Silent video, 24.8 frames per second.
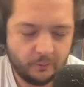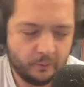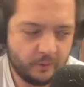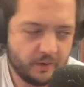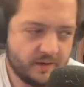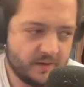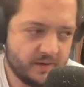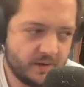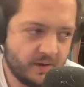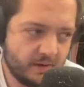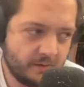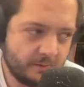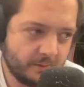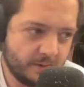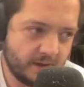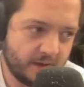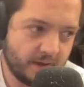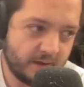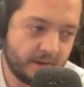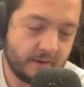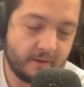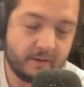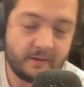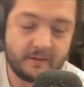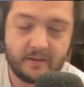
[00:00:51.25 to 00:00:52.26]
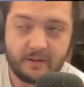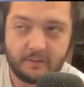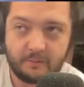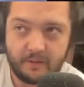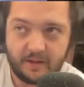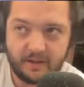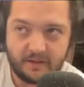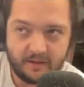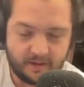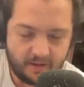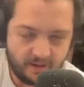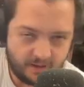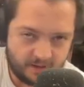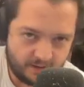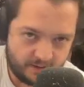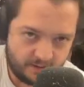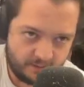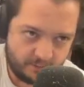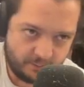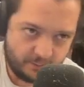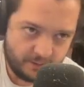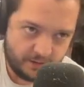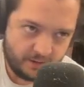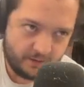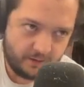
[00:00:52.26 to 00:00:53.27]
one time I did my tie
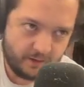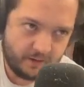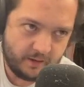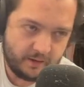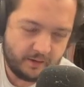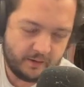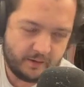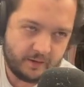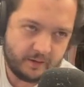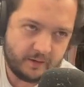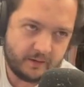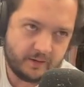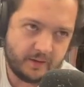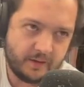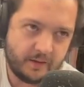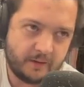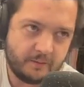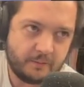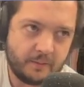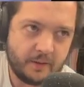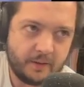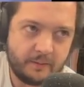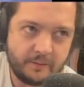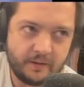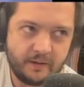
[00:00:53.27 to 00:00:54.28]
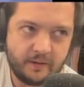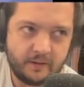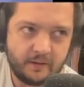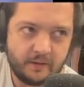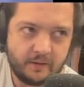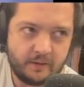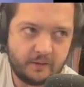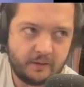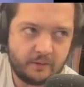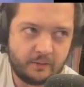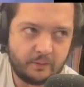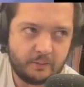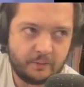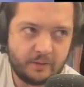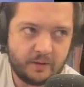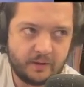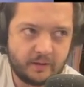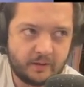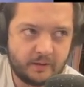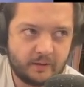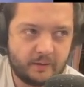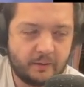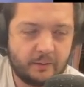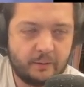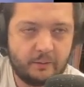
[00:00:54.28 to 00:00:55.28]
where I thought that maybe it would be
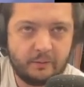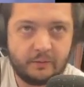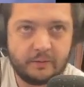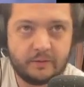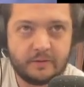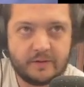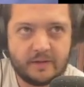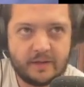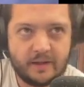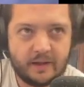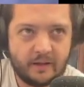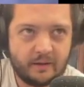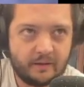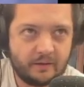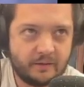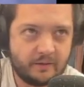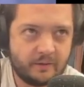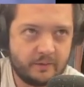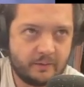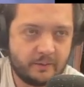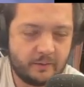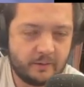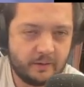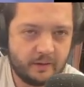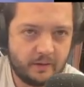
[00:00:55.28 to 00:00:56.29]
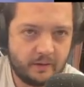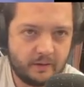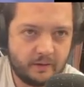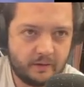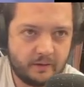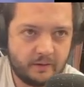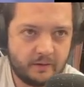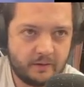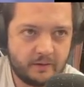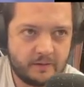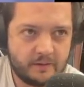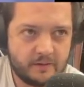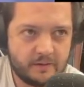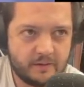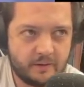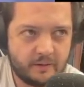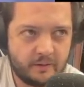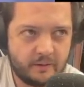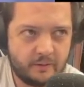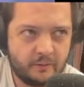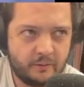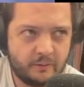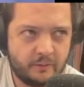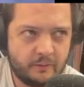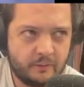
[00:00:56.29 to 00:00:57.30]
like a cooler style to do it longer,
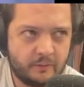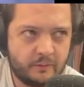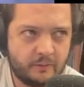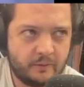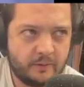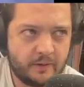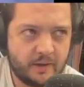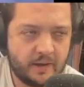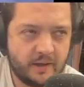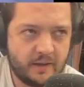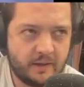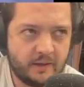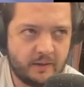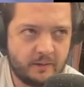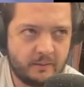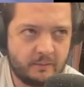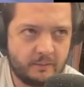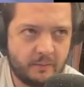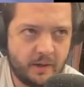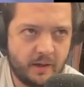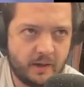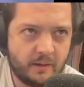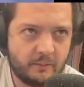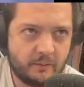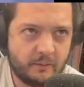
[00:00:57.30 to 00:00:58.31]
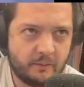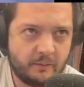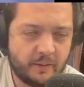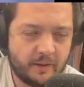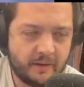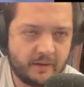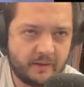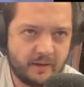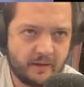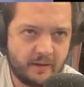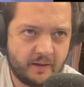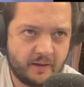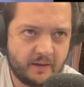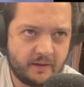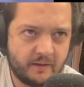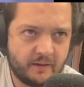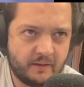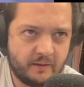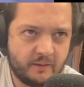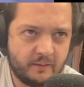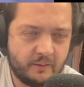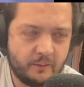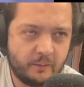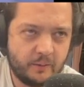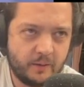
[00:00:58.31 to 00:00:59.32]
so the bottom of my
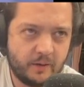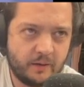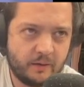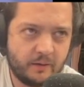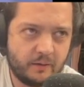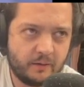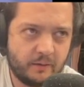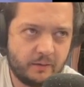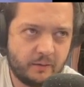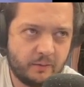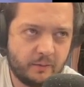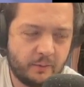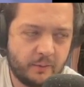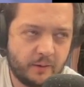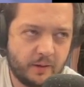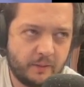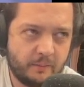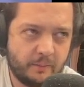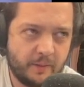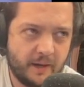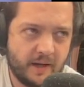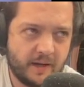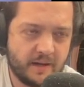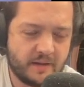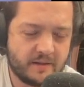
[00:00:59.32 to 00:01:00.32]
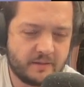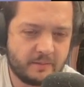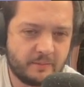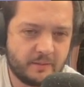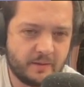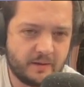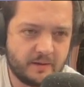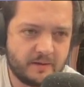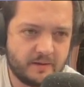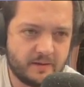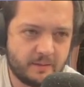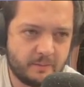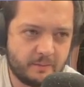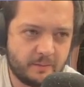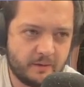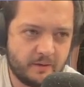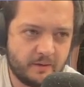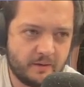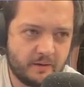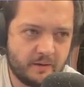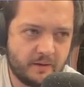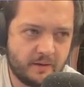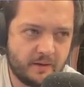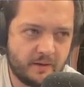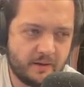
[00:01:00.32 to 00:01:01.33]
tie went all the way past my
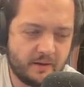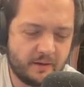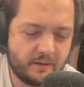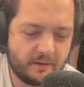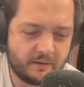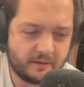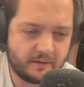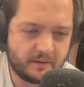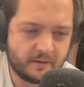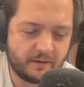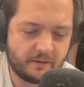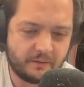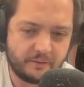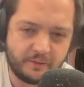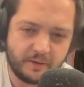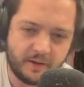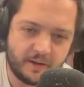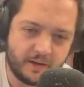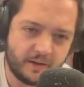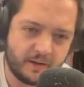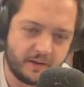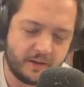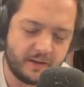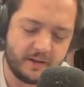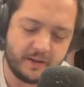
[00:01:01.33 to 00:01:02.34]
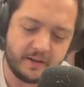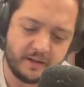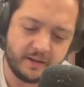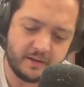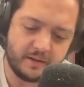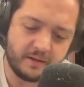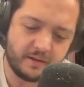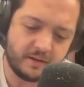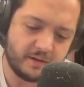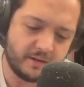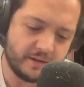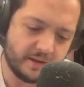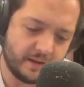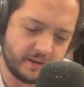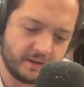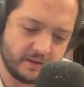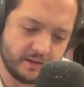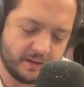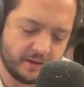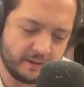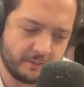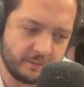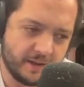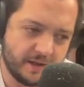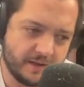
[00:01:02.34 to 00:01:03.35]
zipper, and I looked like a fucking idiot all day.
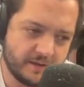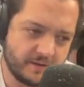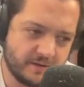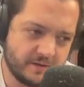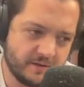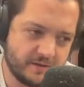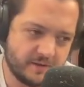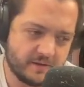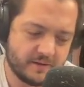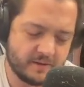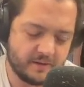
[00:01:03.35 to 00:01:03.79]
Like, imagine just